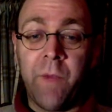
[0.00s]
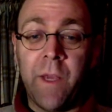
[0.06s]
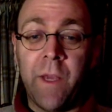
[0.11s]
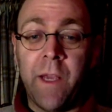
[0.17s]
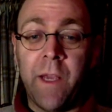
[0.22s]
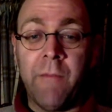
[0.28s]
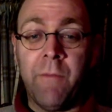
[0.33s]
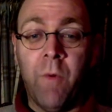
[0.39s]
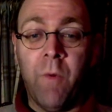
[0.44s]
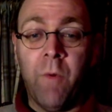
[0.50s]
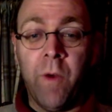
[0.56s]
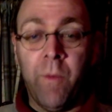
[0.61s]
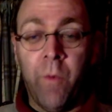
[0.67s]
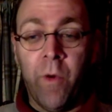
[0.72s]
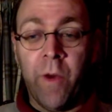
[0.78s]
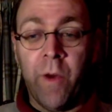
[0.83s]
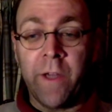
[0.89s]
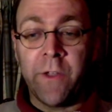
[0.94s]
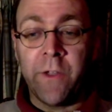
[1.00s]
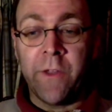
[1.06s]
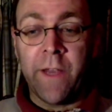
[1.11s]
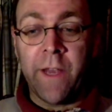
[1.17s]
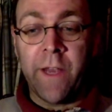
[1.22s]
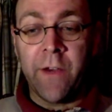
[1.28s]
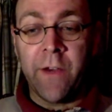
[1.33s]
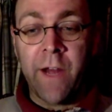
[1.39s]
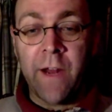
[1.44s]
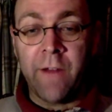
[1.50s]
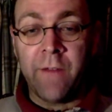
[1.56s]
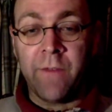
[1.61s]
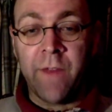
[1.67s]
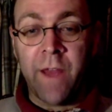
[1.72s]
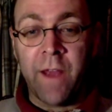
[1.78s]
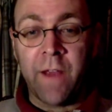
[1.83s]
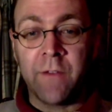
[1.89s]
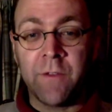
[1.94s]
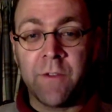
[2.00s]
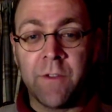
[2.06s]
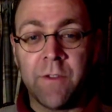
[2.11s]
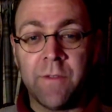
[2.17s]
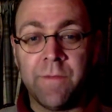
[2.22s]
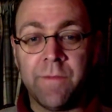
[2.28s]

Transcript: get more and more into the Internet of Things.